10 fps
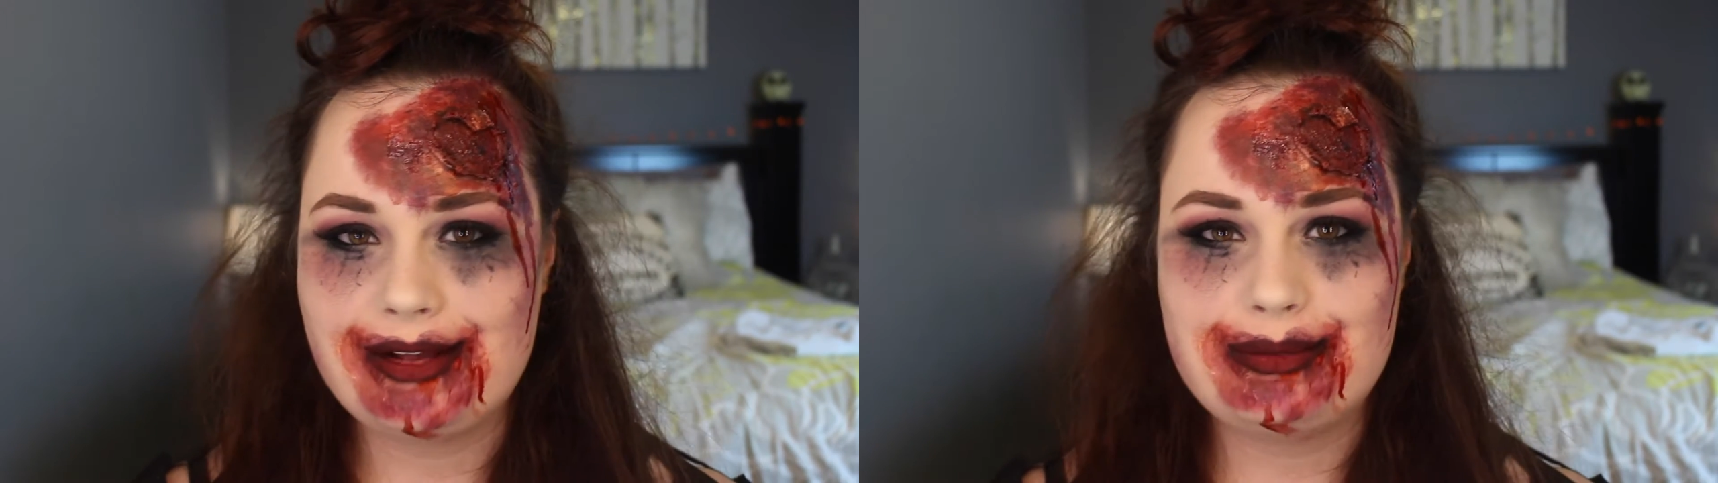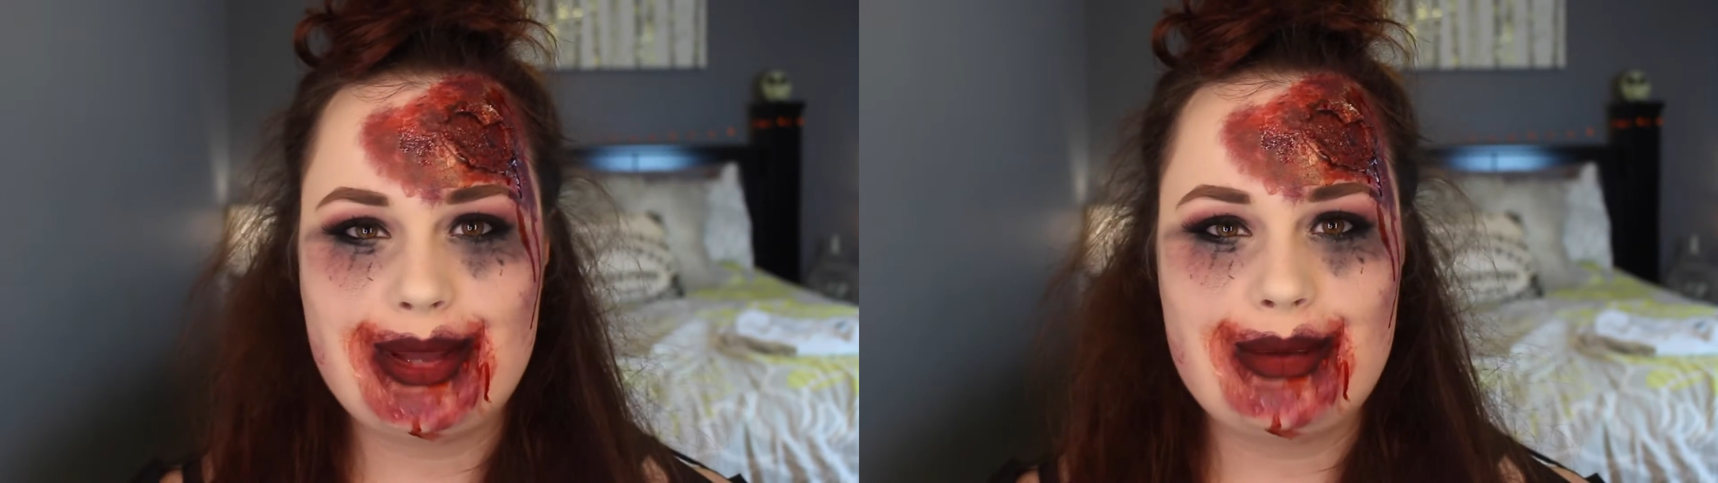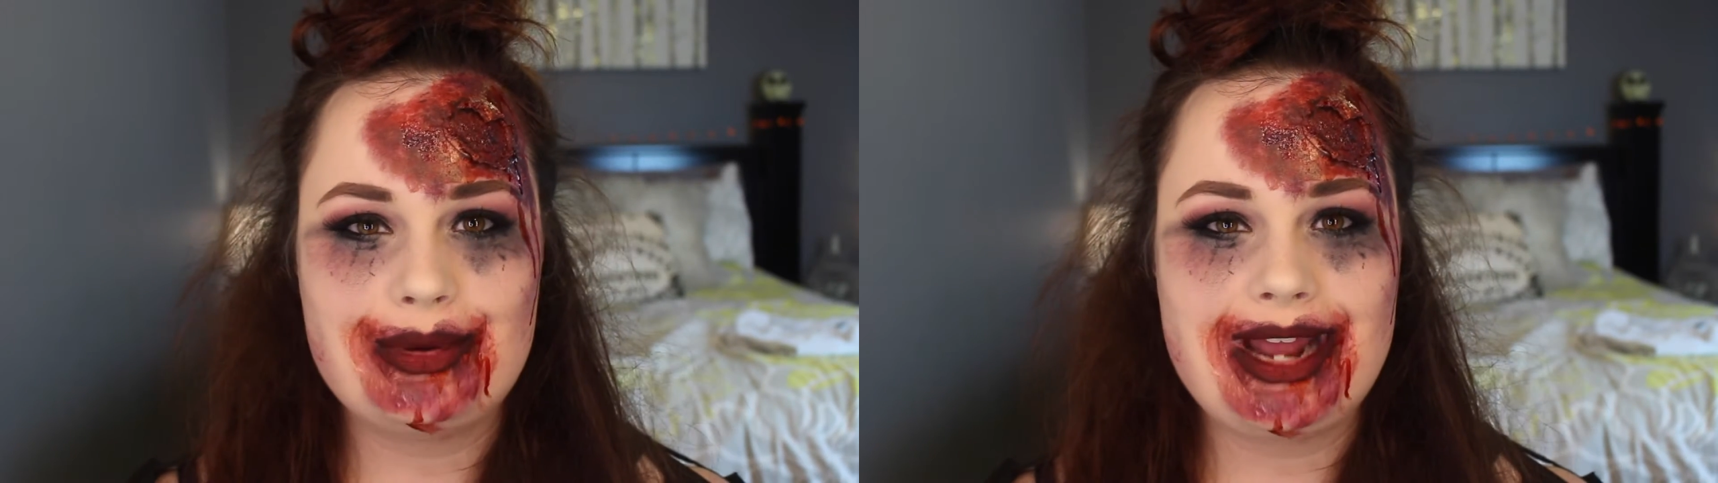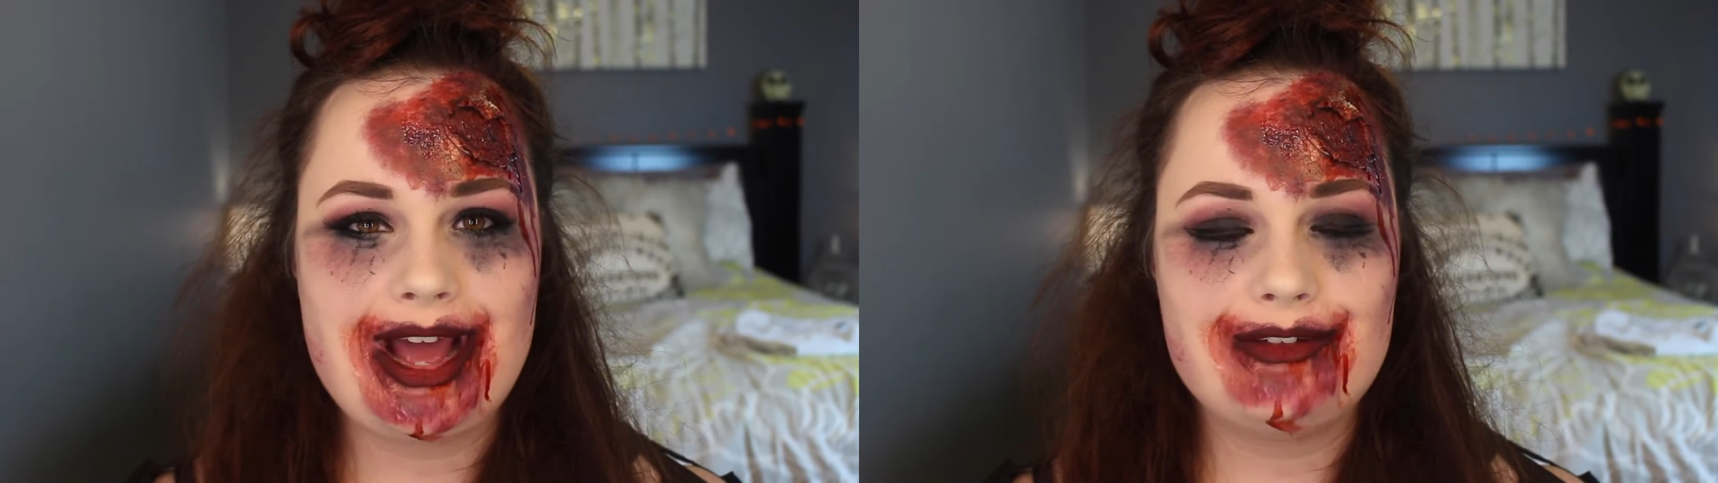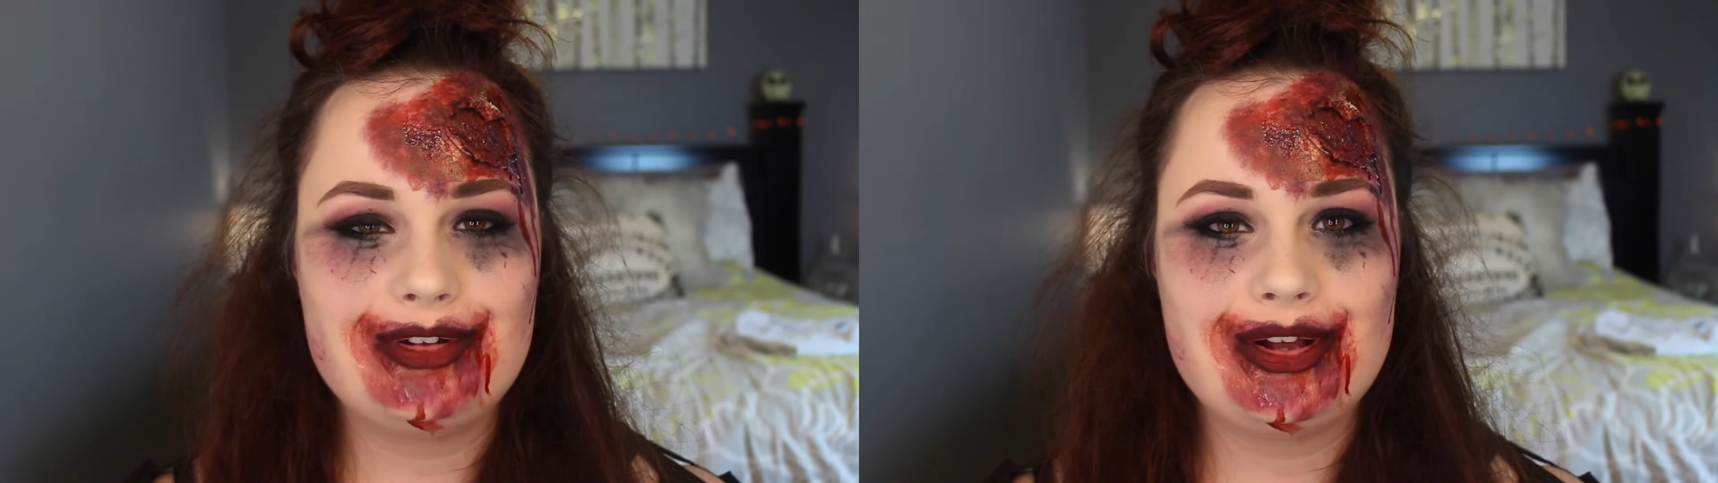But what I
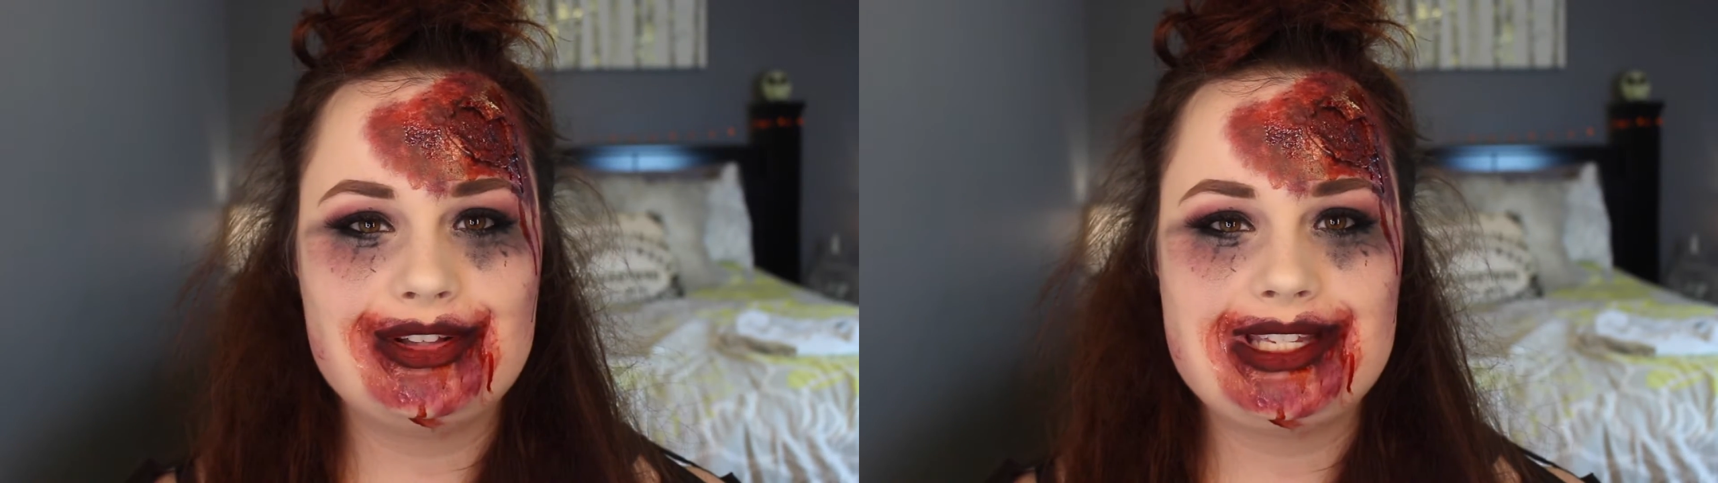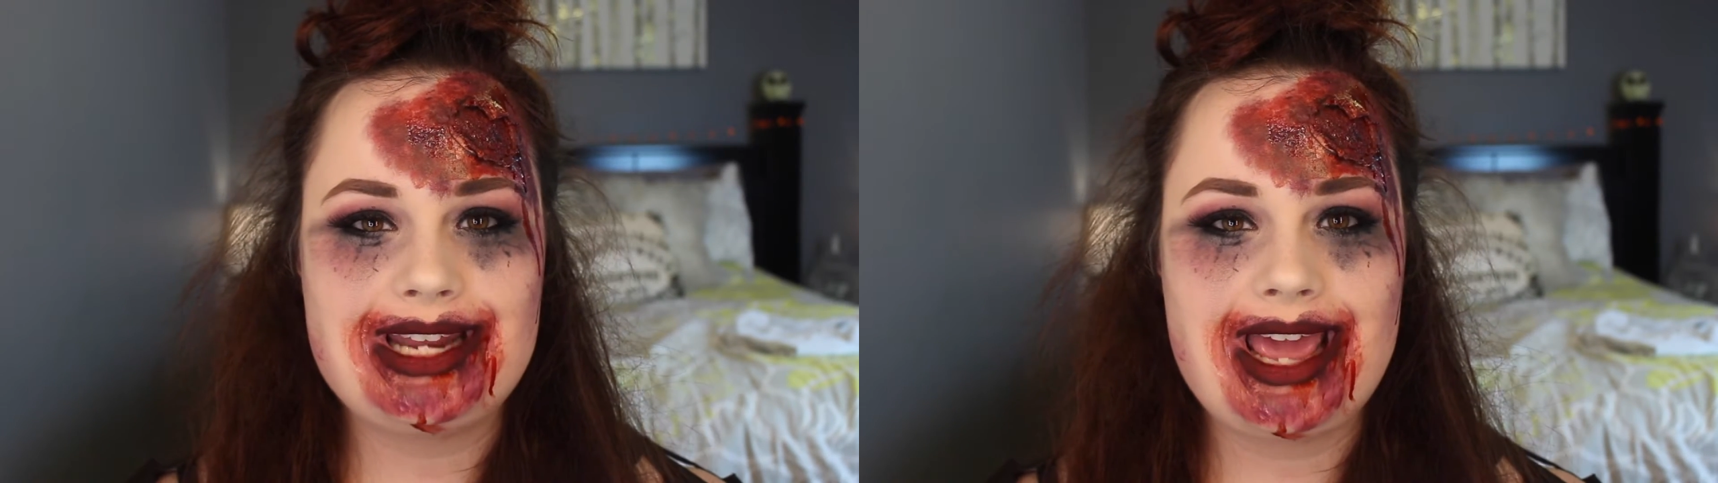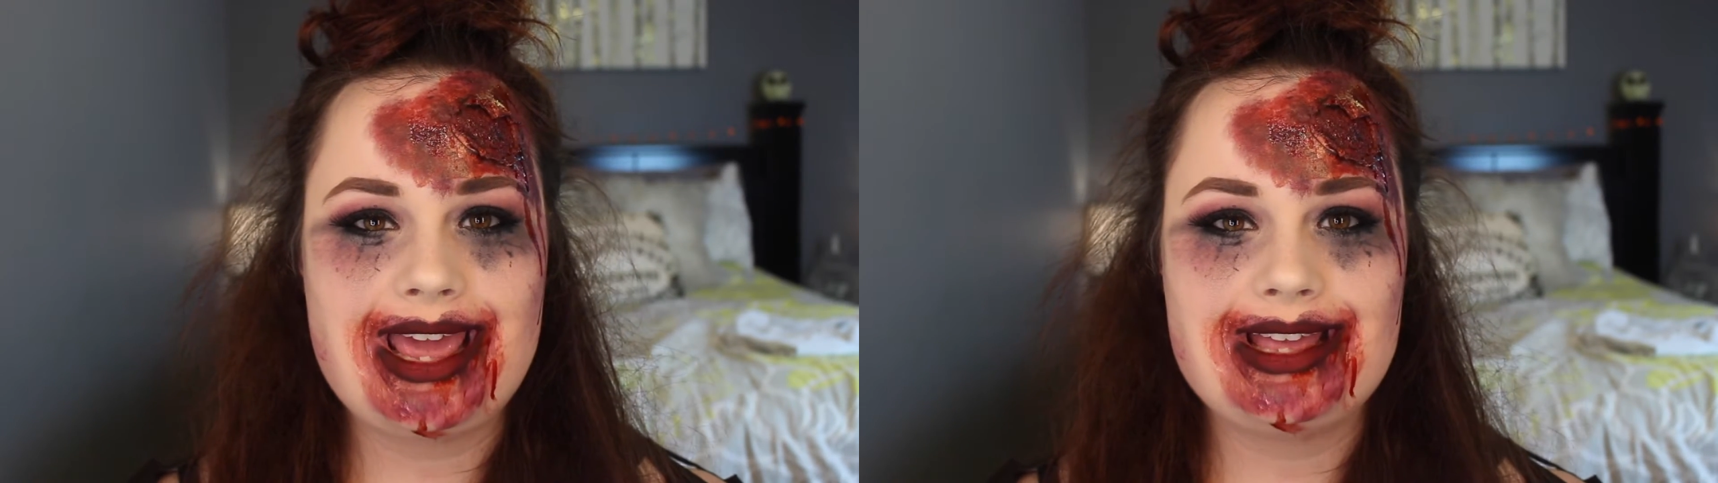have for y'all today